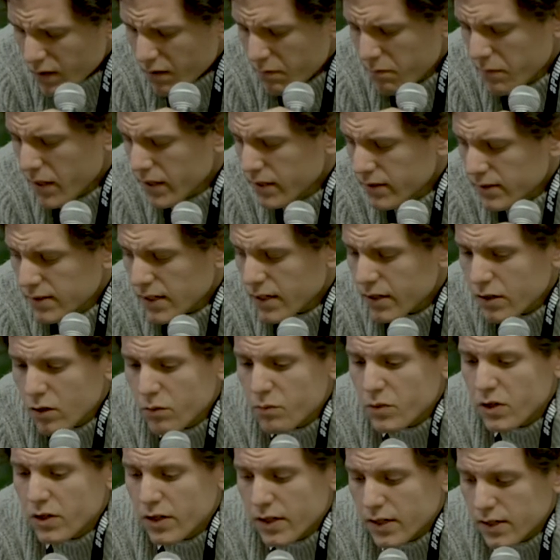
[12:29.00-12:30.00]
But these are
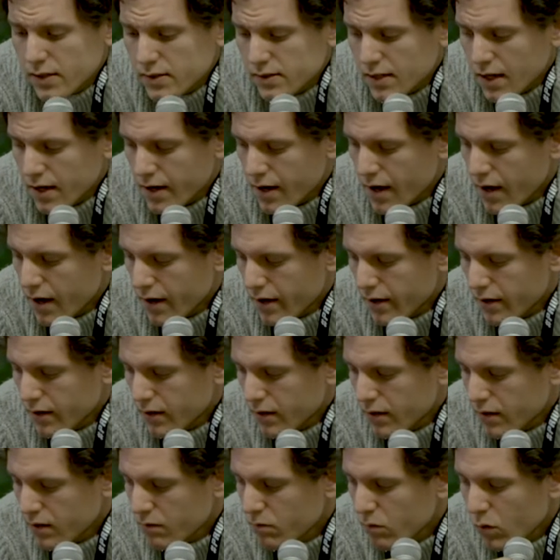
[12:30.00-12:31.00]
communities that
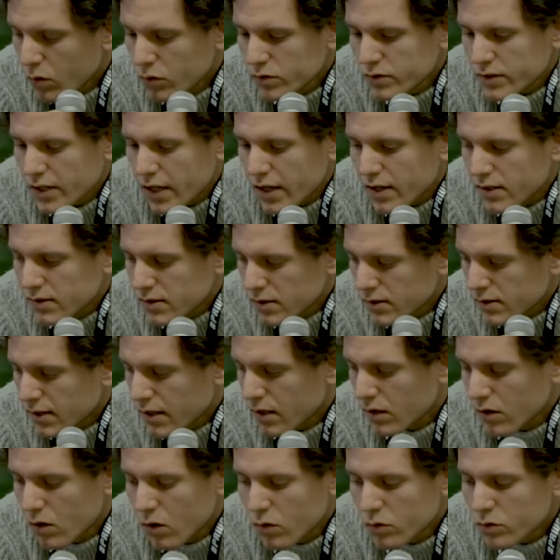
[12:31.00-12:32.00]
are in most cases
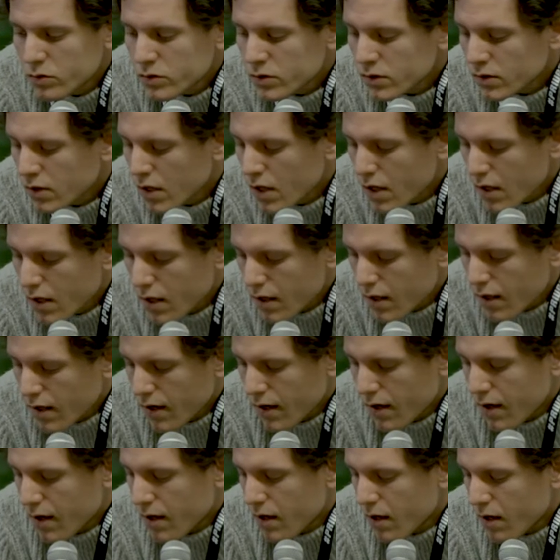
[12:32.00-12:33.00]
alone.
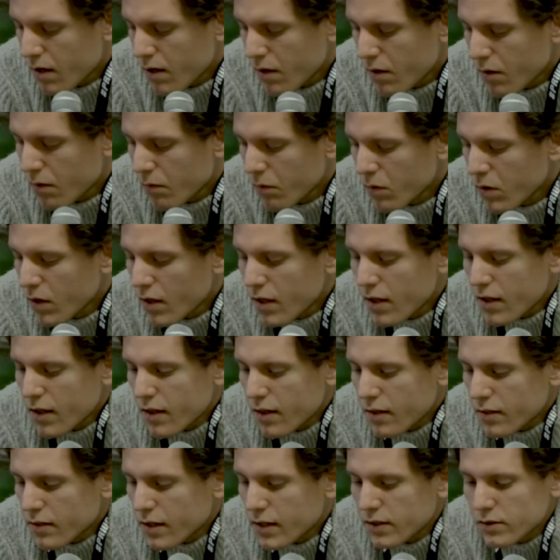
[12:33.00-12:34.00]

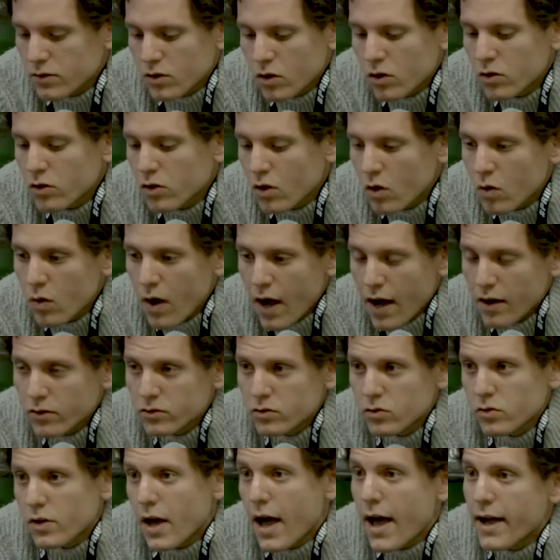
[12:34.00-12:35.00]
They don't know how
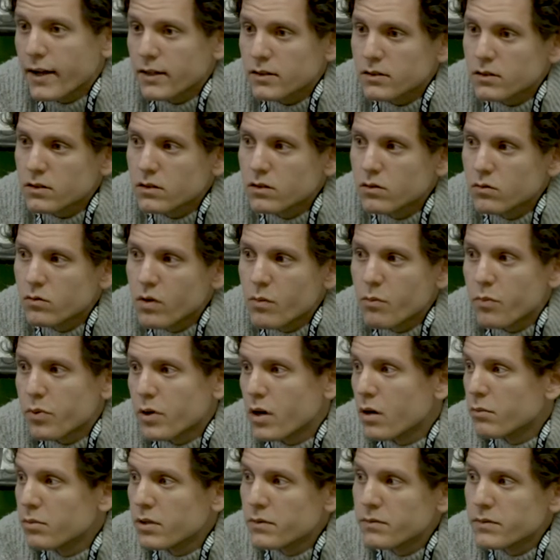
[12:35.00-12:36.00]
to act when
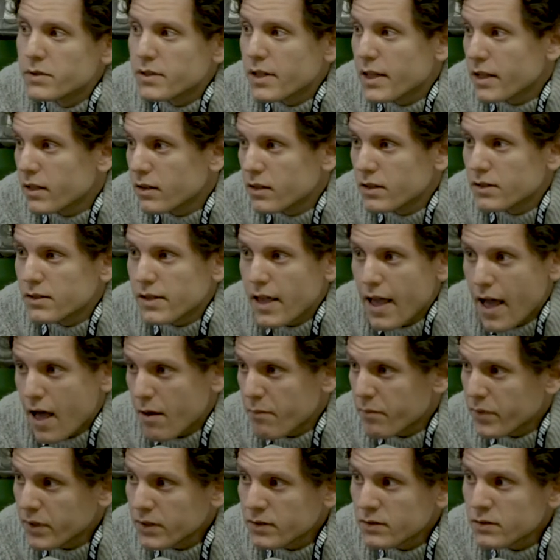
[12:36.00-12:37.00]
problems like this
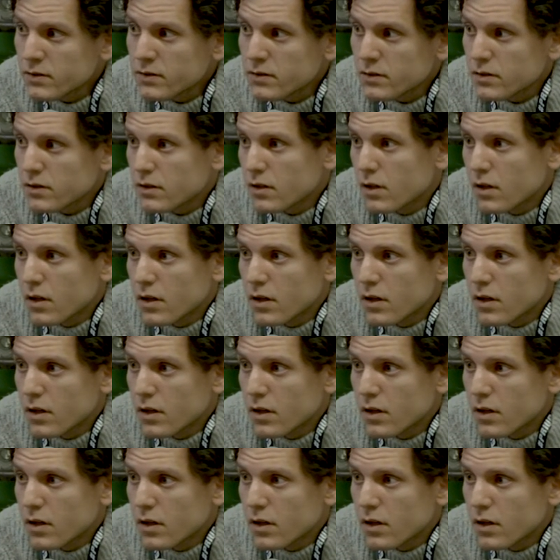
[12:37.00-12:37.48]
happens.